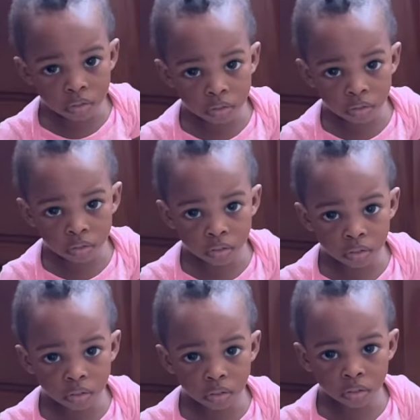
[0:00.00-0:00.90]

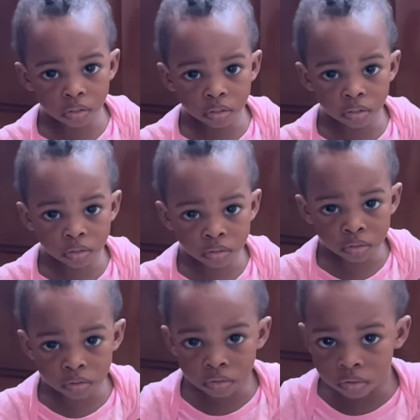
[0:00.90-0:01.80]

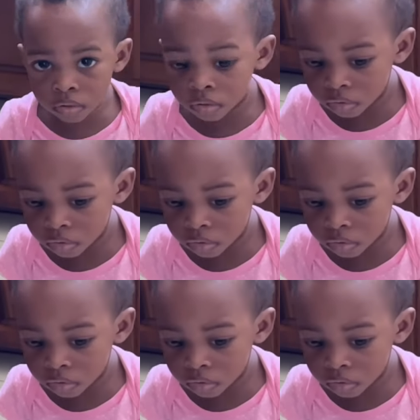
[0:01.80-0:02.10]
(silence)